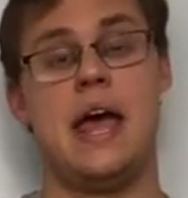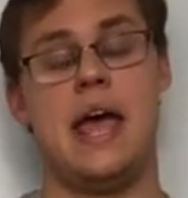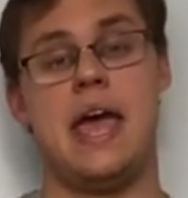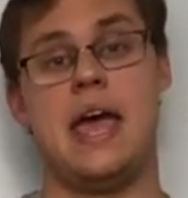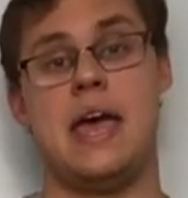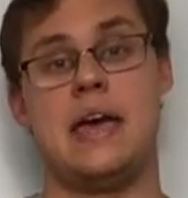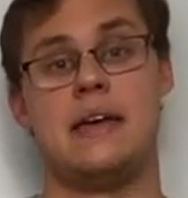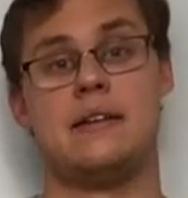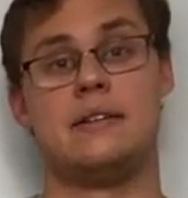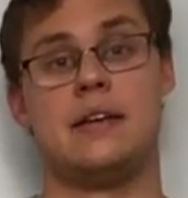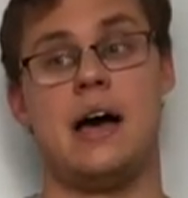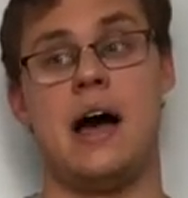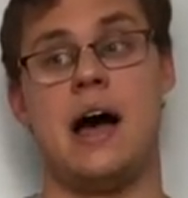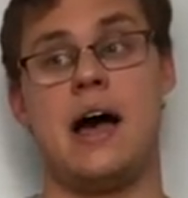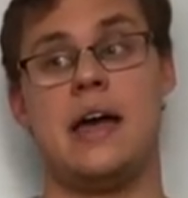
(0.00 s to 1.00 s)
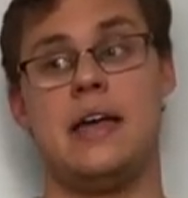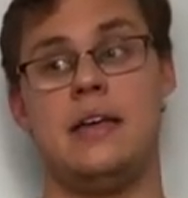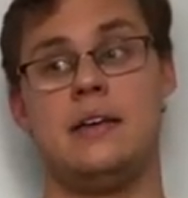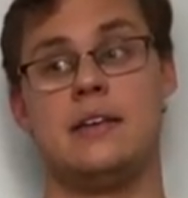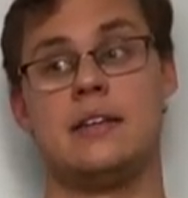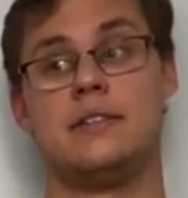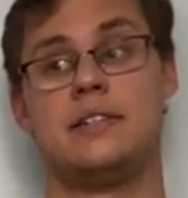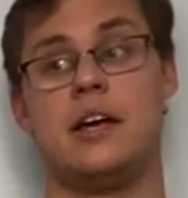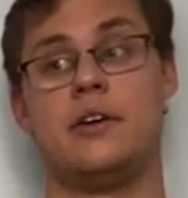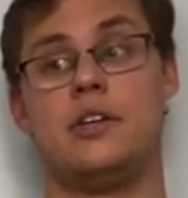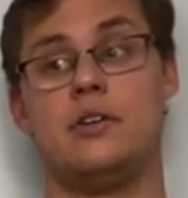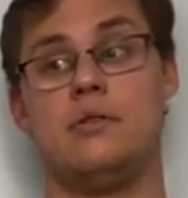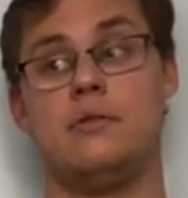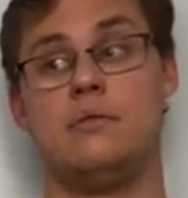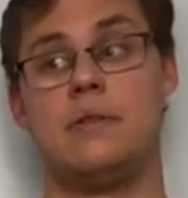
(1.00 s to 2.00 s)
And I can tell
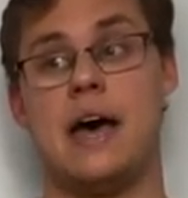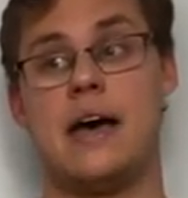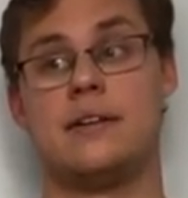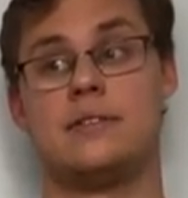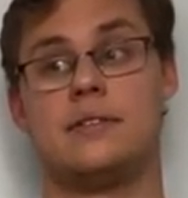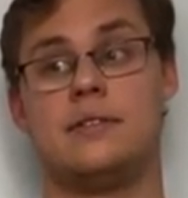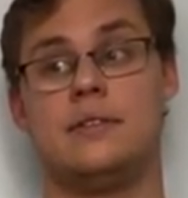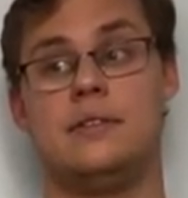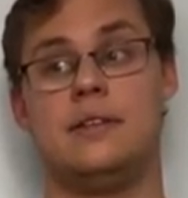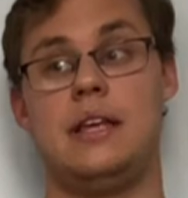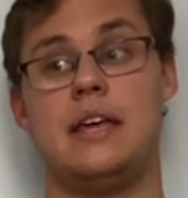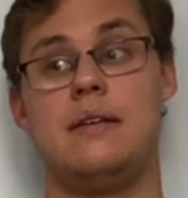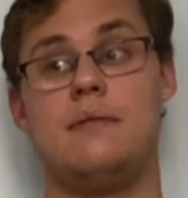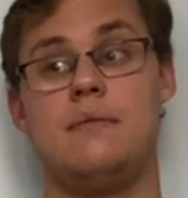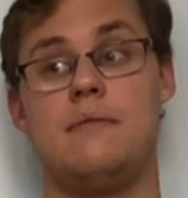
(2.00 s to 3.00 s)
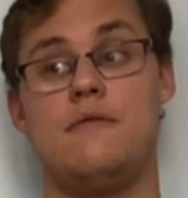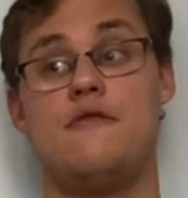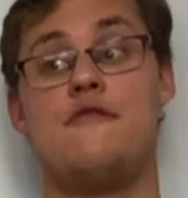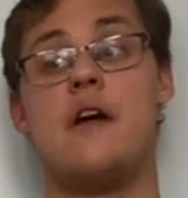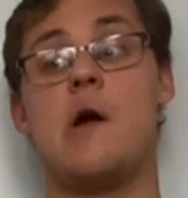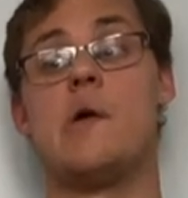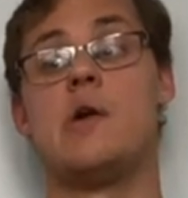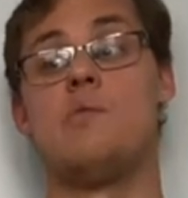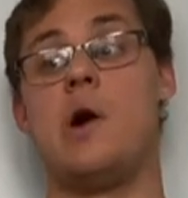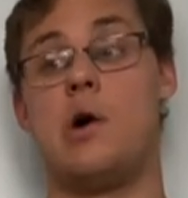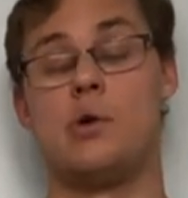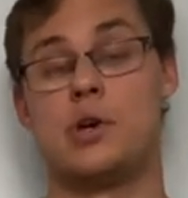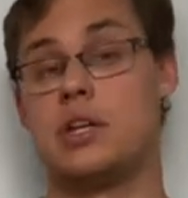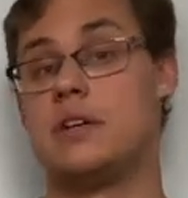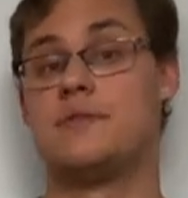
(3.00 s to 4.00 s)
you that it very well
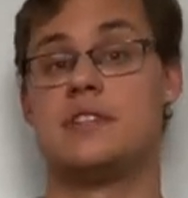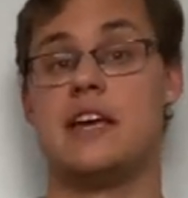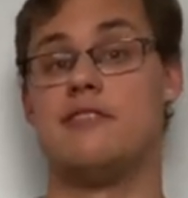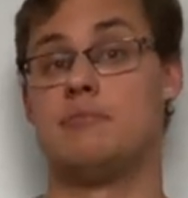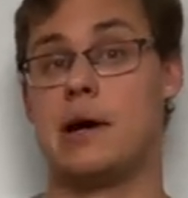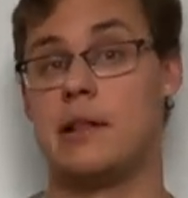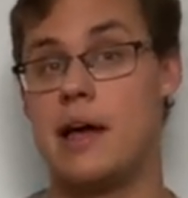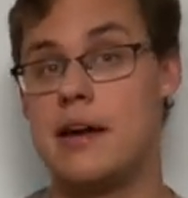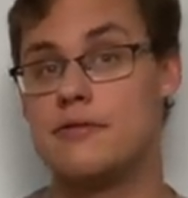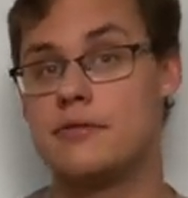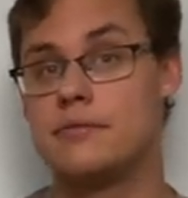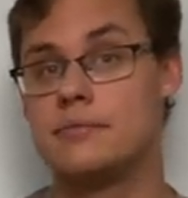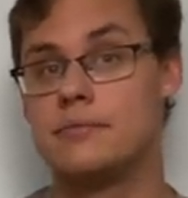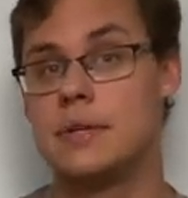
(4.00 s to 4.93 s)
could have saved my life.